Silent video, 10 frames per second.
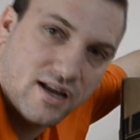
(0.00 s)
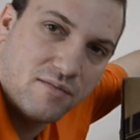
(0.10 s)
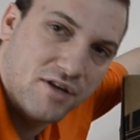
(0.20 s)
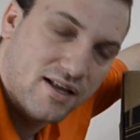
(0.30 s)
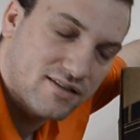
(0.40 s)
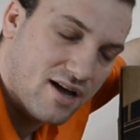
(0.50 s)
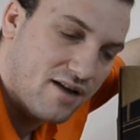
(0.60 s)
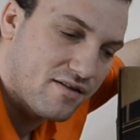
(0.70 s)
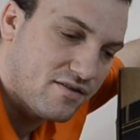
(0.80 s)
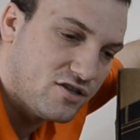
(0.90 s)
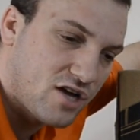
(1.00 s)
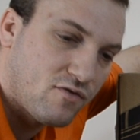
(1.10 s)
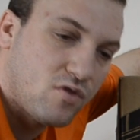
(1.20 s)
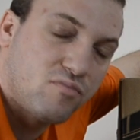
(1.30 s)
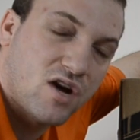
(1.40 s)
I mean, that's kind of the
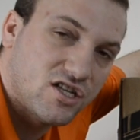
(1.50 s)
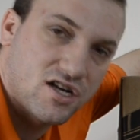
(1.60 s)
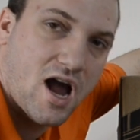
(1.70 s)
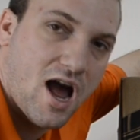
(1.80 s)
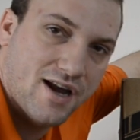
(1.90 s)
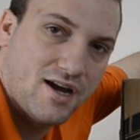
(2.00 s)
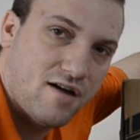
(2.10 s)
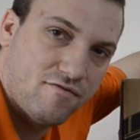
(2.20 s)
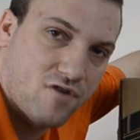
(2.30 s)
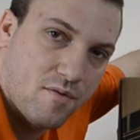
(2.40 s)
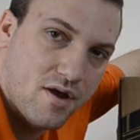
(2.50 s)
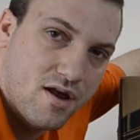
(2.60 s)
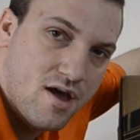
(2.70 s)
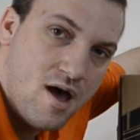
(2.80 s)
general impression I got from it.